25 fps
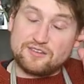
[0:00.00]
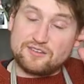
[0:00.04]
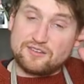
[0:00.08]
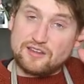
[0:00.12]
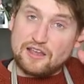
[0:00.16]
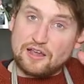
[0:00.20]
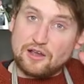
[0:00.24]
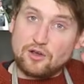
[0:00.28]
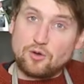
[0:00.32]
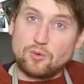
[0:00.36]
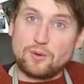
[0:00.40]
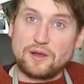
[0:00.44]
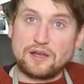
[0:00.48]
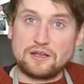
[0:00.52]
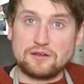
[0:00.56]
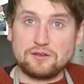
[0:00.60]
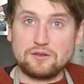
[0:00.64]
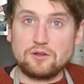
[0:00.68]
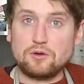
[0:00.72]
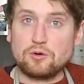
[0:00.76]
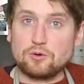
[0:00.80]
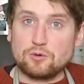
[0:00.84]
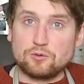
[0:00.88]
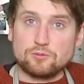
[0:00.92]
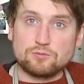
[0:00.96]
is set quite
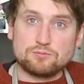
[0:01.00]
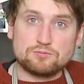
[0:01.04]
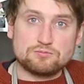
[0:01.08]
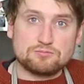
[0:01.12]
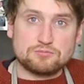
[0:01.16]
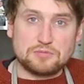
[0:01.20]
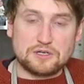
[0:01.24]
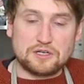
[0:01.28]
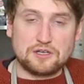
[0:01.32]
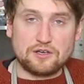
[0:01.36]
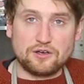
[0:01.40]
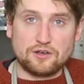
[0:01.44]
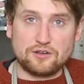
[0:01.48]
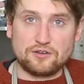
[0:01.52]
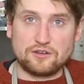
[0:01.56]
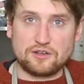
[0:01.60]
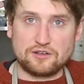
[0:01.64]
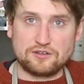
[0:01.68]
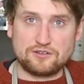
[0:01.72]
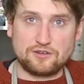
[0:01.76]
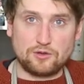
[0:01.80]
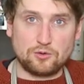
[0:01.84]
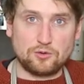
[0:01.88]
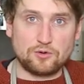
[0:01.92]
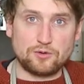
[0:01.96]
low because
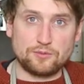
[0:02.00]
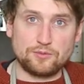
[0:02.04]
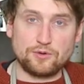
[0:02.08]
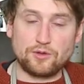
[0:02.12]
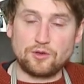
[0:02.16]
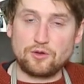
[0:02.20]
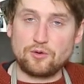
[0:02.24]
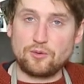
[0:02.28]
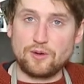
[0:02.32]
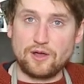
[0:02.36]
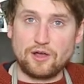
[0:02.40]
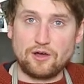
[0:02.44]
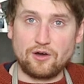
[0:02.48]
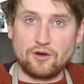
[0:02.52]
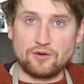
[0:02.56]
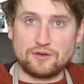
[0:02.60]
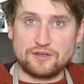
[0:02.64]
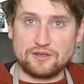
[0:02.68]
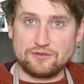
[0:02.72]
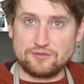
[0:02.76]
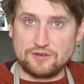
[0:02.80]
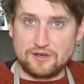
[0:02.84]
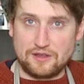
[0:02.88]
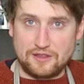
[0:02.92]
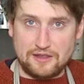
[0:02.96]
it still comes out quite hot
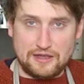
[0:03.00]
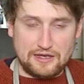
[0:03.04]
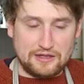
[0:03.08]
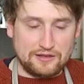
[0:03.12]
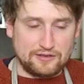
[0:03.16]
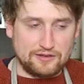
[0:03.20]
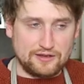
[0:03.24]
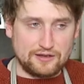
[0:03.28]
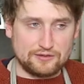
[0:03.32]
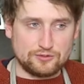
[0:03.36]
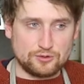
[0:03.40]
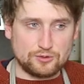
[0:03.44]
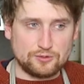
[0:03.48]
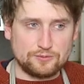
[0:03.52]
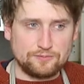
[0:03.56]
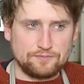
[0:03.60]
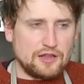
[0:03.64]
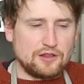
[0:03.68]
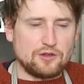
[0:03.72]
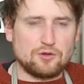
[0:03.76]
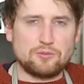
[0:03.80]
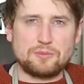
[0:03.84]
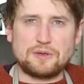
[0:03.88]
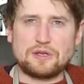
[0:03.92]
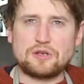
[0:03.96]
even at that level.
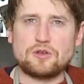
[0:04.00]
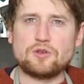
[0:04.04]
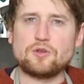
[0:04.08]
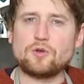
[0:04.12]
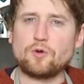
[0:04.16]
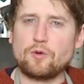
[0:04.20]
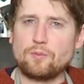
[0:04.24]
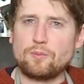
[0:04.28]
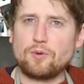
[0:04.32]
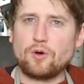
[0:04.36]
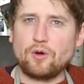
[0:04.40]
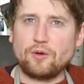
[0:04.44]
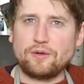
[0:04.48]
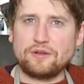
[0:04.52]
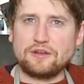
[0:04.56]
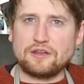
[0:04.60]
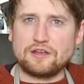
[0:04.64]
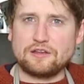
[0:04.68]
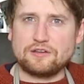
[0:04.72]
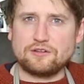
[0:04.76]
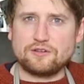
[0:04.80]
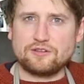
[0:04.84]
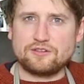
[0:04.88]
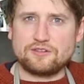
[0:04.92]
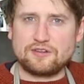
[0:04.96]
And there'd be no point
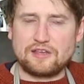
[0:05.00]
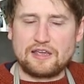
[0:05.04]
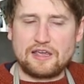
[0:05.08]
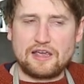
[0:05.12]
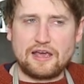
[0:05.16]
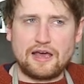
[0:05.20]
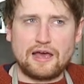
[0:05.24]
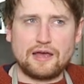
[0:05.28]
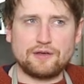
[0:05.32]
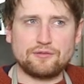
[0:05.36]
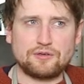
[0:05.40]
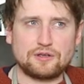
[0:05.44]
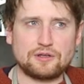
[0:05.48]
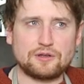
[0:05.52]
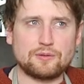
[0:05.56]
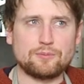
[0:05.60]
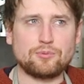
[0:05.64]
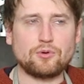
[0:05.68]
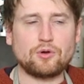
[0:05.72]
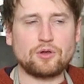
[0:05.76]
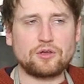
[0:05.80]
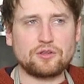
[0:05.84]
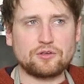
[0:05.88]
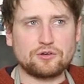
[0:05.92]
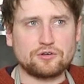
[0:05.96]
in you say having the
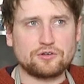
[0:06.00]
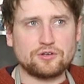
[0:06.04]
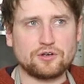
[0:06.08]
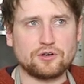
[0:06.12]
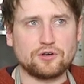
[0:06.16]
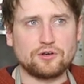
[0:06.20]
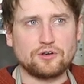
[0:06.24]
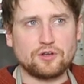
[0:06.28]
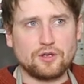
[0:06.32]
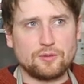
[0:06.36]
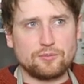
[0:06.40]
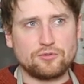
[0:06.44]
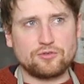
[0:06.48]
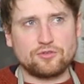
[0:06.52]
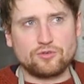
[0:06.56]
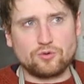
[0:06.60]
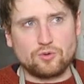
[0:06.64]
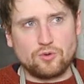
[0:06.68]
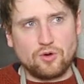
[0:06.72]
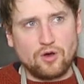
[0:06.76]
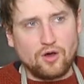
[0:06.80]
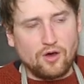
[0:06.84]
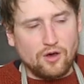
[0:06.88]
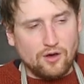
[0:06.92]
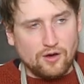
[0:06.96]
boiler turned up
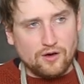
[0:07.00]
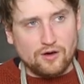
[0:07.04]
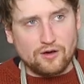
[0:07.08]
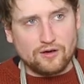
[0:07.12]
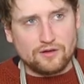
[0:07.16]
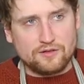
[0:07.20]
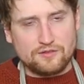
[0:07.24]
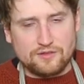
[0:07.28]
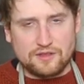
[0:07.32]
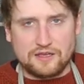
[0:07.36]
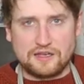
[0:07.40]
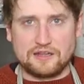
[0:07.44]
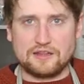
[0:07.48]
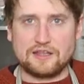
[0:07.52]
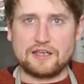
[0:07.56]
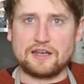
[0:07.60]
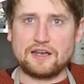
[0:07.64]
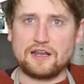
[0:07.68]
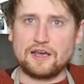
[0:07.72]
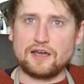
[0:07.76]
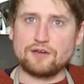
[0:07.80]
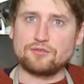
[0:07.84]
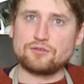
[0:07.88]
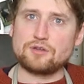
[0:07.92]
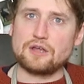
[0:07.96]
so hot that you then
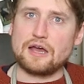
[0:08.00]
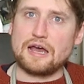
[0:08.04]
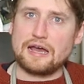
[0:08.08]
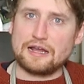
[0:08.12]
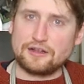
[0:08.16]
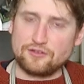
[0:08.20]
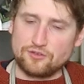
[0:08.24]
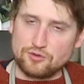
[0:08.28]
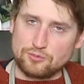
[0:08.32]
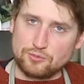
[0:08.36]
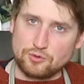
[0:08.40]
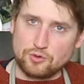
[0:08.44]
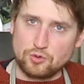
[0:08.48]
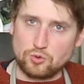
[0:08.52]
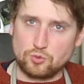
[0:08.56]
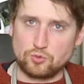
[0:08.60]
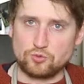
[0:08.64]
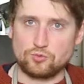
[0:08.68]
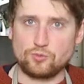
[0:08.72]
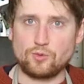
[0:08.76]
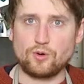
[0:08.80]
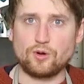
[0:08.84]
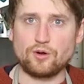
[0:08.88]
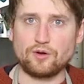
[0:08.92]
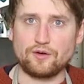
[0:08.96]
have to add some cold
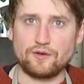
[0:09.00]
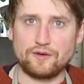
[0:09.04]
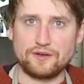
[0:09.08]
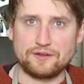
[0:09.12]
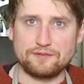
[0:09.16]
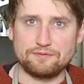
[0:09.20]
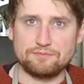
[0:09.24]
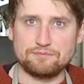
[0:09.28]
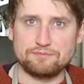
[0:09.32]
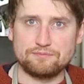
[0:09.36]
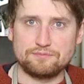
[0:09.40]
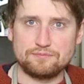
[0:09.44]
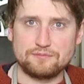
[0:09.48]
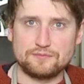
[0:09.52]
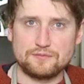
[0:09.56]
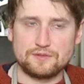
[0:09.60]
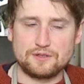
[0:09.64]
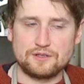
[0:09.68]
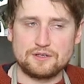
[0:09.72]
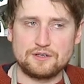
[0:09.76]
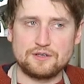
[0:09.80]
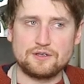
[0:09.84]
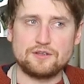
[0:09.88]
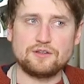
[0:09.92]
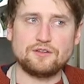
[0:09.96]
water in
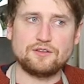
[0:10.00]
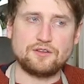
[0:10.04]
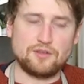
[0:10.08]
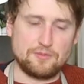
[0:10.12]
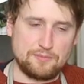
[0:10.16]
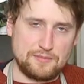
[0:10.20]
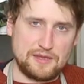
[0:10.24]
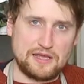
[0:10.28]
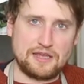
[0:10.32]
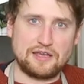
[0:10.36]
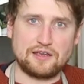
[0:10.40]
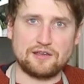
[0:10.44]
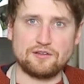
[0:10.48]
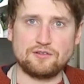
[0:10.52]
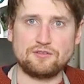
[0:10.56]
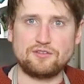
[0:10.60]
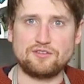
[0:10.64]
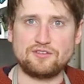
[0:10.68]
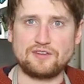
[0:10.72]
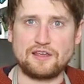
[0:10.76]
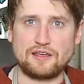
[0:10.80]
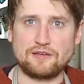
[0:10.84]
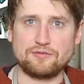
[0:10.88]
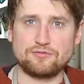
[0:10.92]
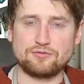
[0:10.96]
to make it
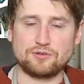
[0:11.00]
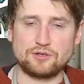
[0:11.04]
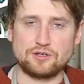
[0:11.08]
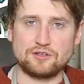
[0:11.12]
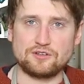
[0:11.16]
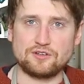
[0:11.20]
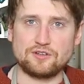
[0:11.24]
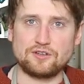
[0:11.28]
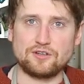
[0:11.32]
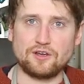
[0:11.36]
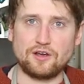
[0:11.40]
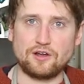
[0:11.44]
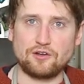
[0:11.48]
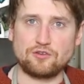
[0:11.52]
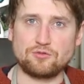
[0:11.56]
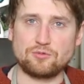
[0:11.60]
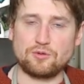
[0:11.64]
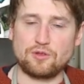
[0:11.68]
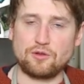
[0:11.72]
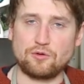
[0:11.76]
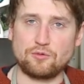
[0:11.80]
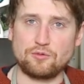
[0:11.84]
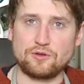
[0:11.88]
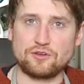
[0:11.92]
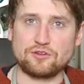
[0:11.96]
safe for you to touch
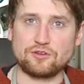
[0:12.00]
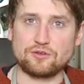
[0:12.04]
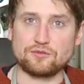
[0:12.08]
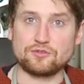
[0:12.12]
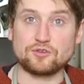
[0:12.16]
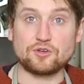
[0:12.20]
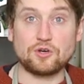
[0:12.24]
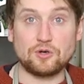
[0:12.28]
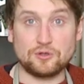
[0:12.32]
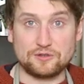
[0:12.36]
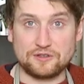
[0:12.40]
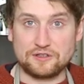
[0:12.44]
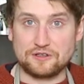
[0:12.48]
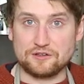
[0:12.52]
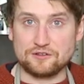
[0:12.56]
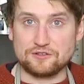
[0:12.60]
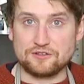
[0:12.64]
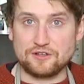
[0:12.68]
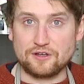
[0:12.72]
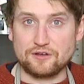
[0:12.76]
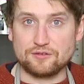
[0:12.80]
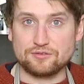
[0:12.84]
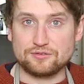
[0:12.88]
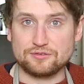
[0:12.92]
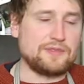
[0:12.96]
without risk of scalding
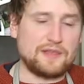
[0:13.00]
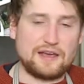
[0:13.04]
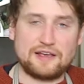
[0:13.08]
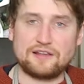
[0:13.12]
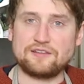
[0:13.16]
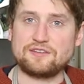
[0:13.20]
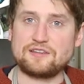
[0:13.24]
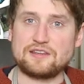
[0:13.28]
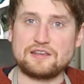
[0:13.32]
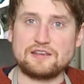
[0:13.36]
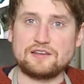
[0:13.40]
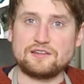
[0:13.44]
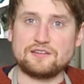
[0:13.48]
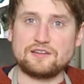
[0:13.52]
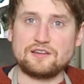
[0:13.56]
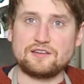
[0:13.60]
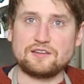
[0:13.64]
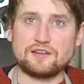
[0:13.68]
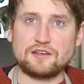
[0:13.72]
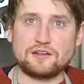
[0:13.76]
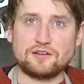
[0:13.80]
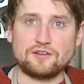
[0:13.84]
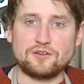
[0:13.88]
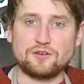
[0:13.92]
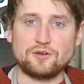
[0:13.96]
yourself. That's the easy
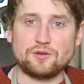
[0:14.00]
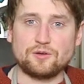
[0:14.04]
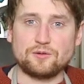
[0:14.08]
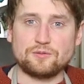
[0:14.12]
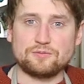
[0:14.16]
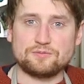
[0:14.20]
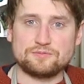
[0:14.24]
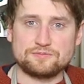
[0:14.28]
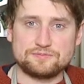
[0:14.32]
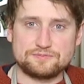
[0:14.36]
thing to do.